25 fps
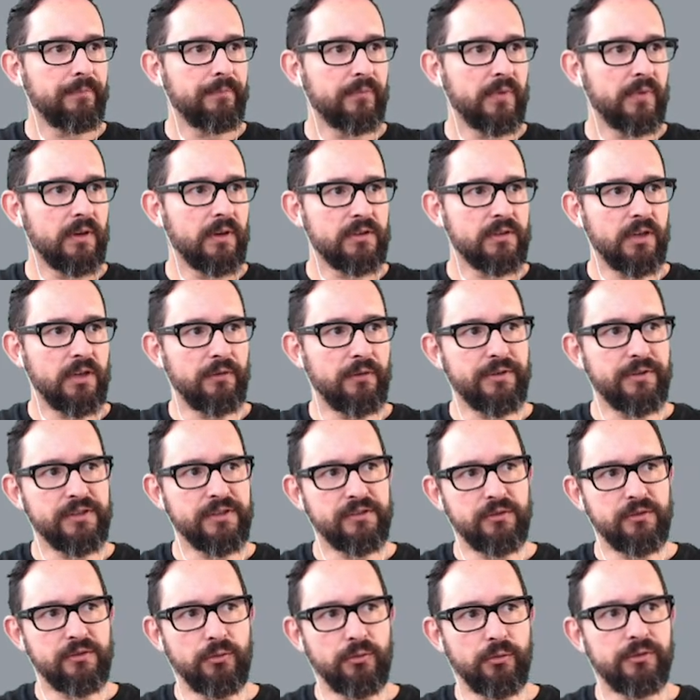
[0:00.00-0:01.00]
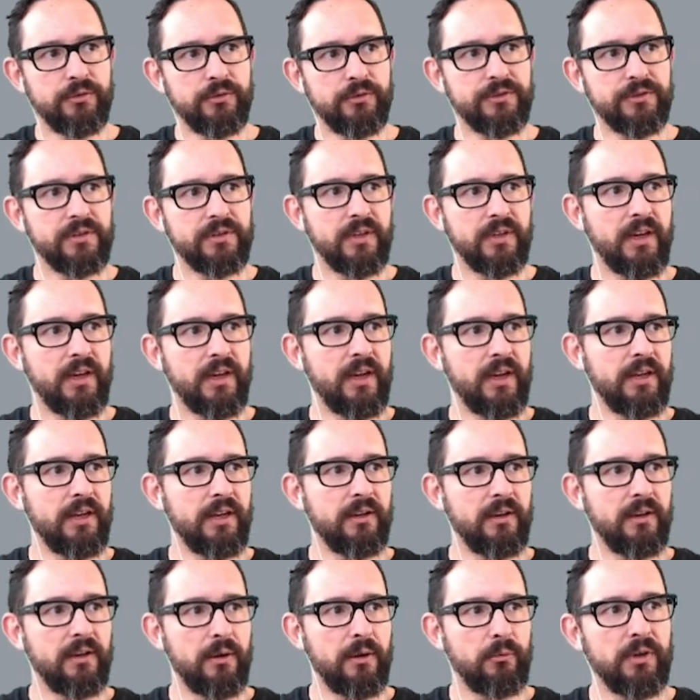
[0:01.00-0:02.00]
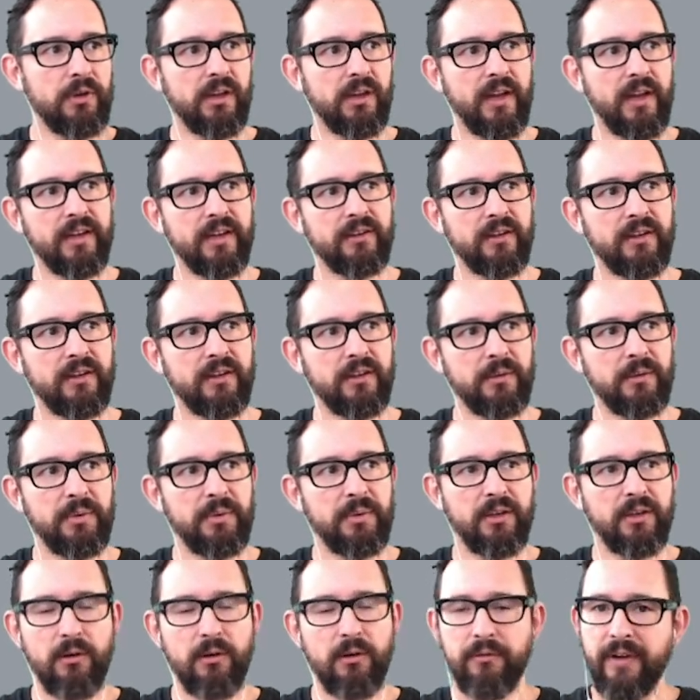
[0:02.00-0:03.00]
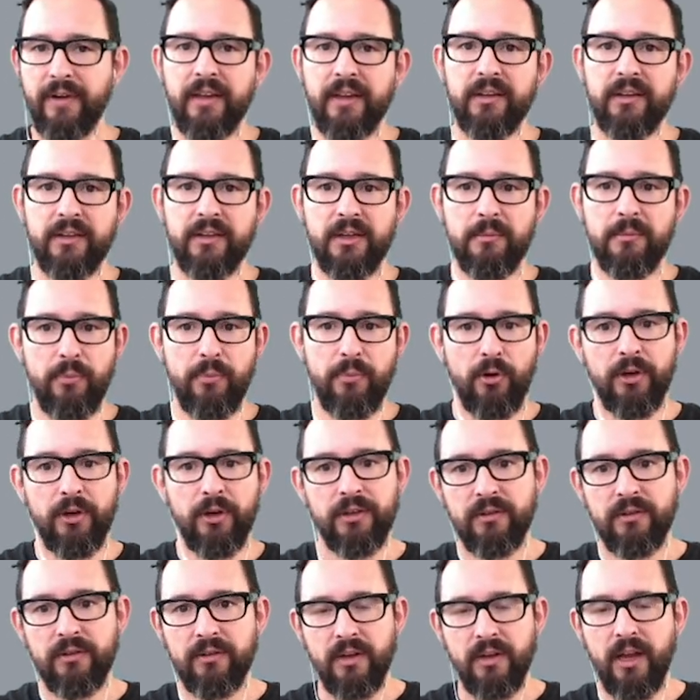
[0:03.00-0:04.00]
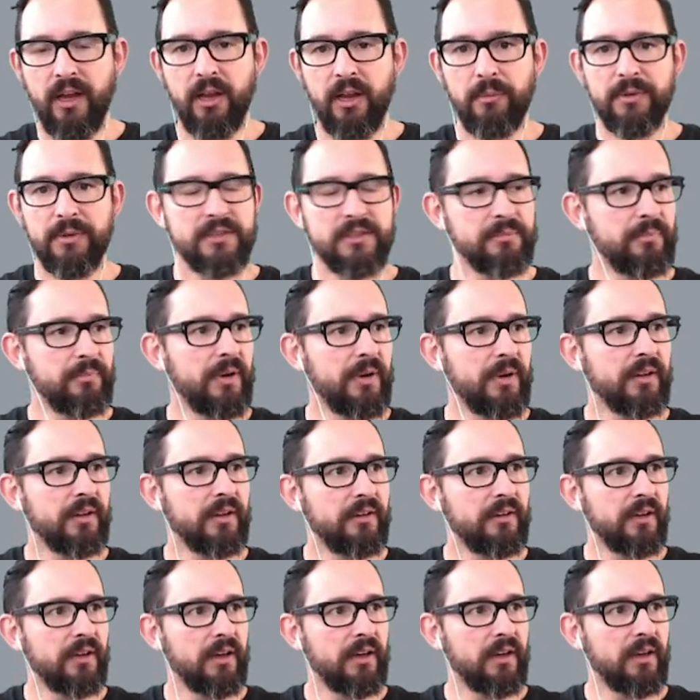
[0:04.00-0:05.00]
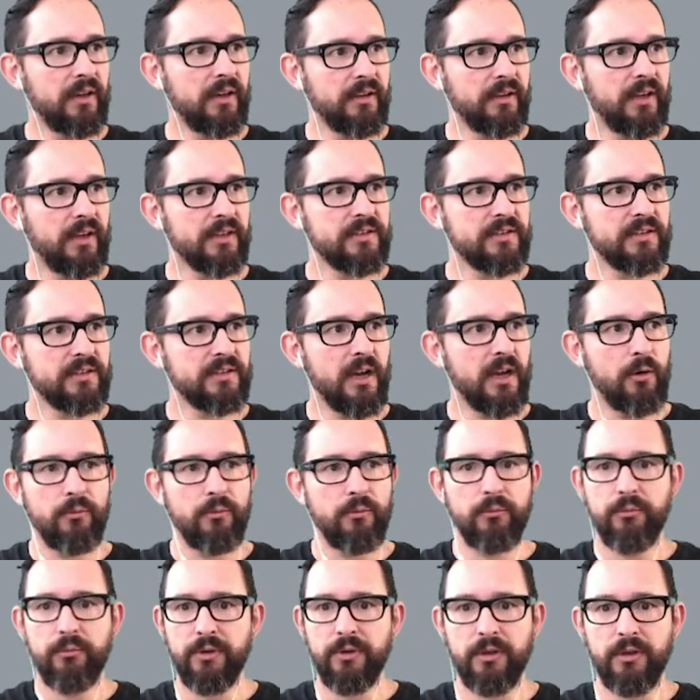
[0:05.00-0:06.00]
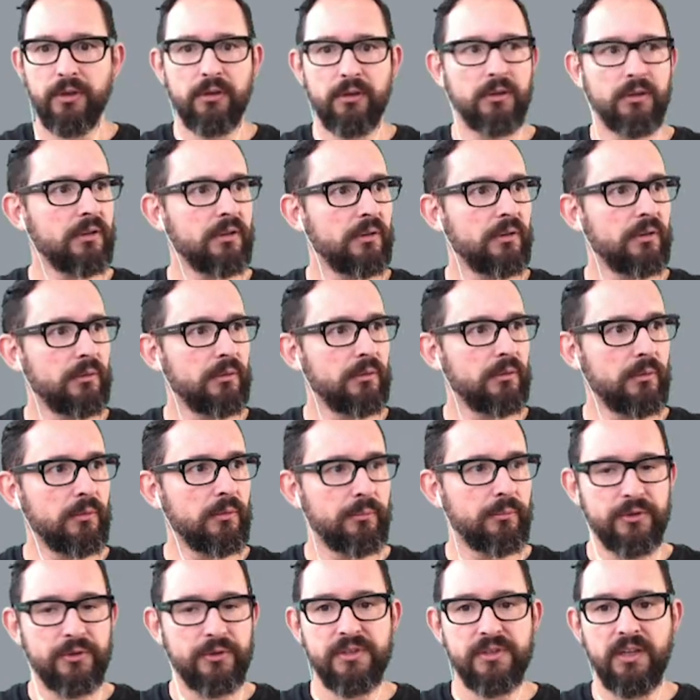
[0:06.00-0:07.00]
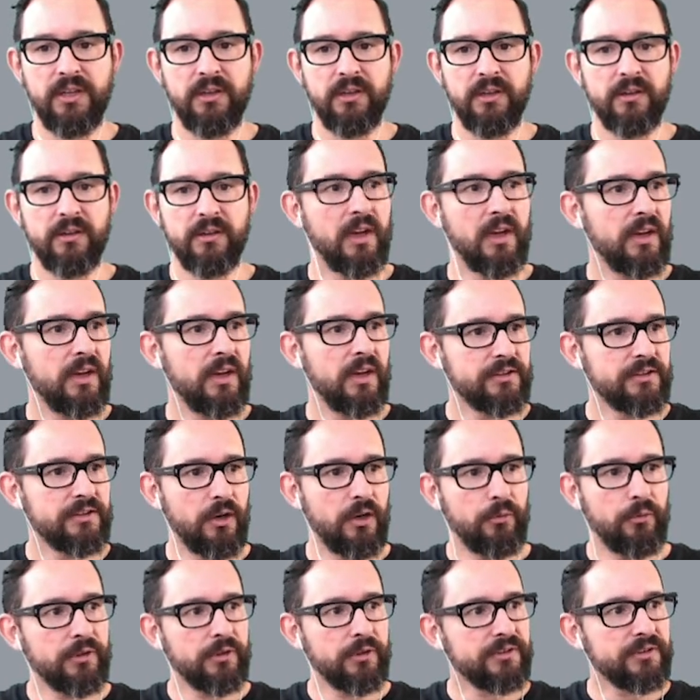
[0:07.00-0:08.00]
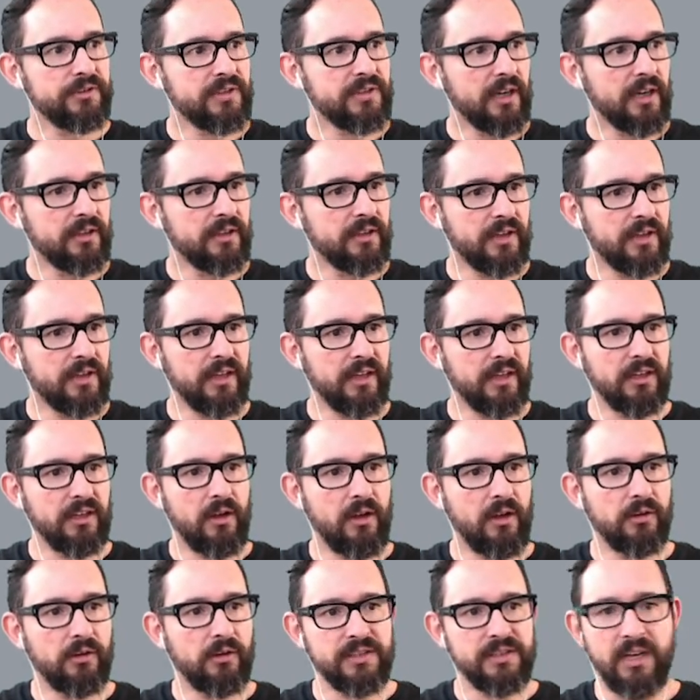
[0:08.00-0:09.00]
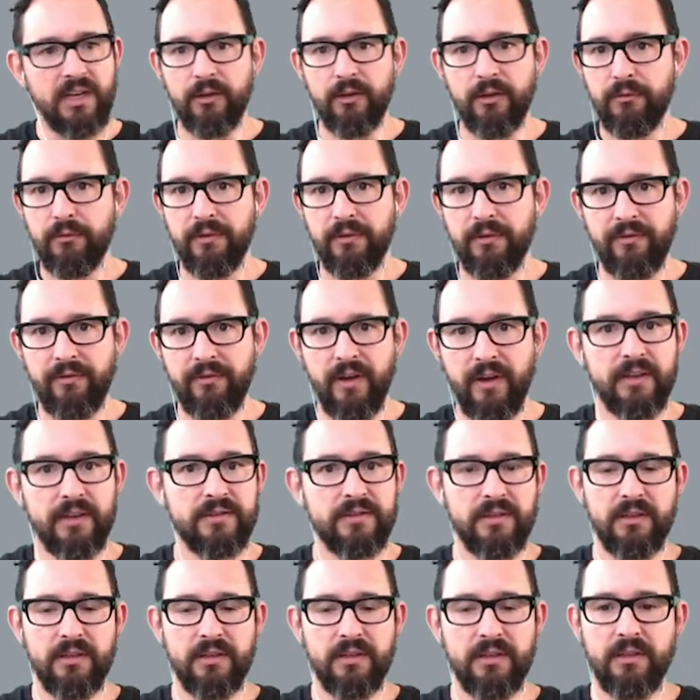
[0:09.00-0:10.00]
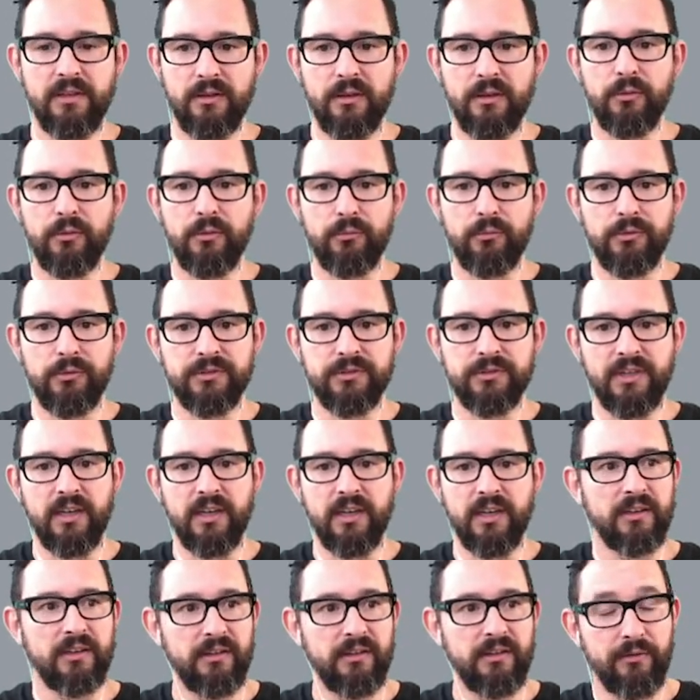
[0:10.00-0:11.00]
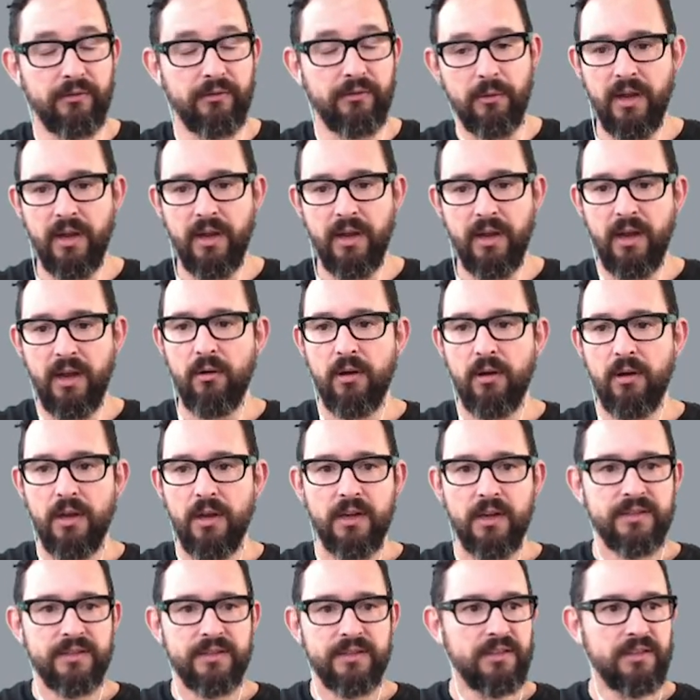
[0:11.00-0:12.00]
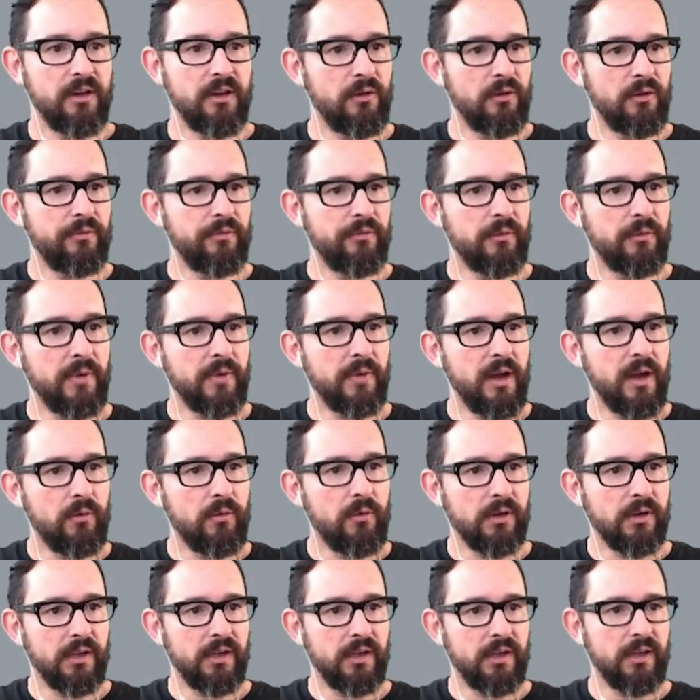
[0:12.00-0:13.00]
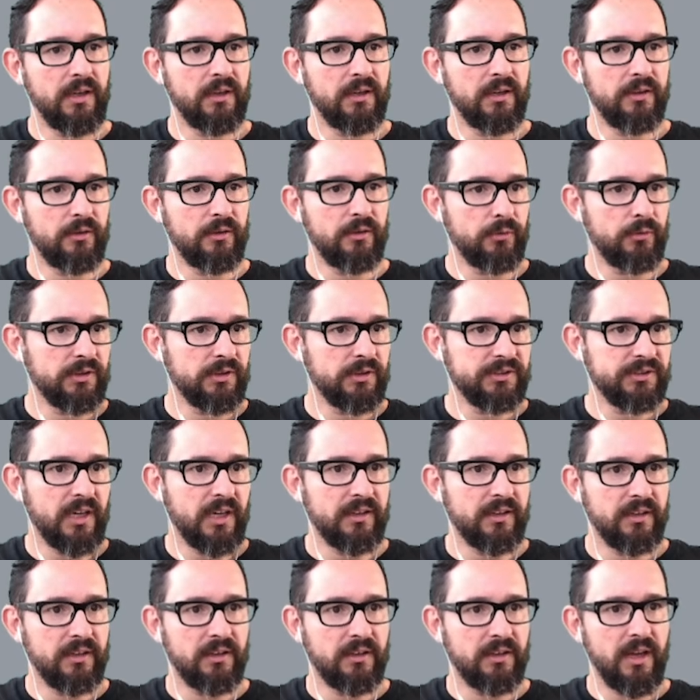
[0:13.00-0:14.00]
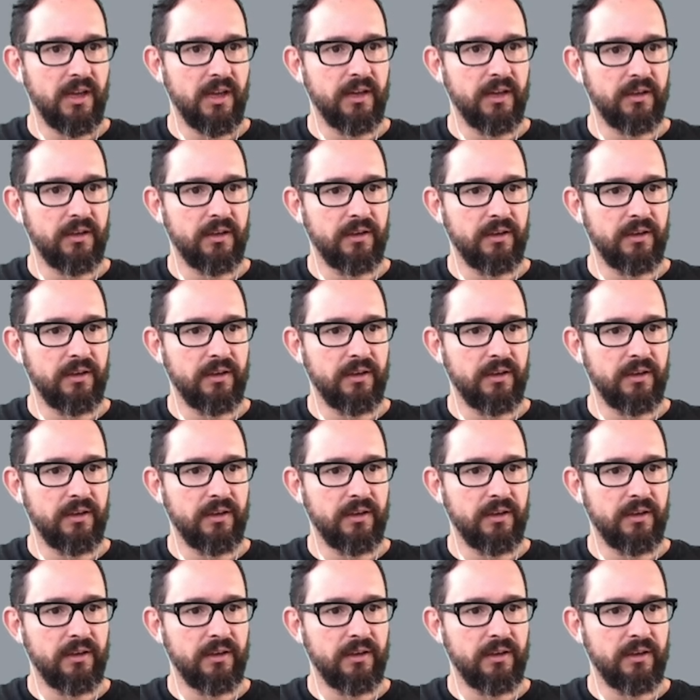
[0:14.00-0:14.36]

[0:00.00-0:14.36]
surface tools, and we'll add a bit of editing point elements, but that's how we'll proceed. So we'll start getting all these kind of effects, and we'll start from now. So from now we'll start it like